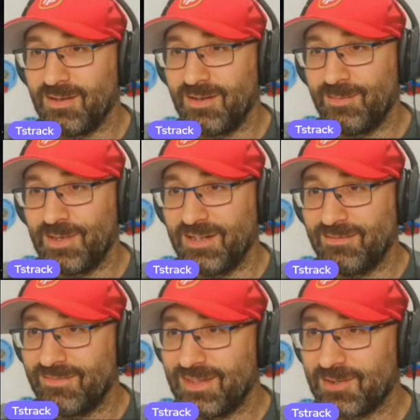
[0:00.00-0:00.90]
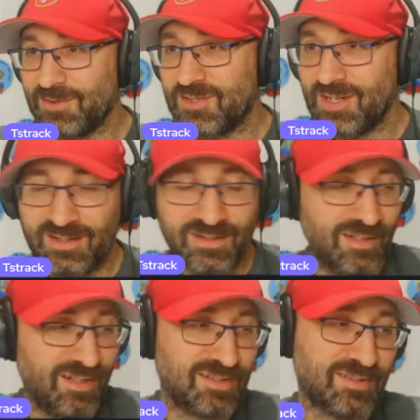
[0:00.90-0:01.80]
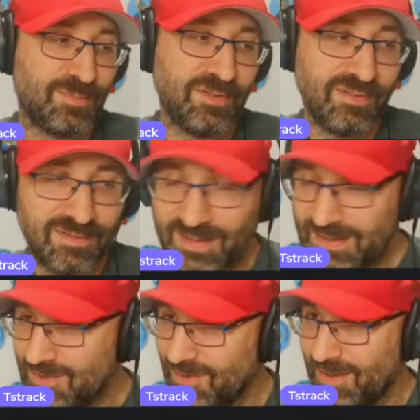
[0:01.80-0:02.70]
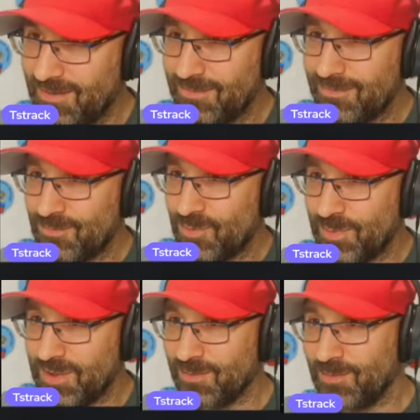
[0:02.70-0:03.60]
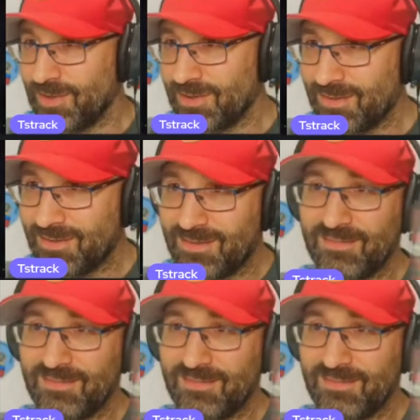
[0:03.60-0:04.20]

Oh man, there goes Jalen Hurts, but that's all right. We'll make it work.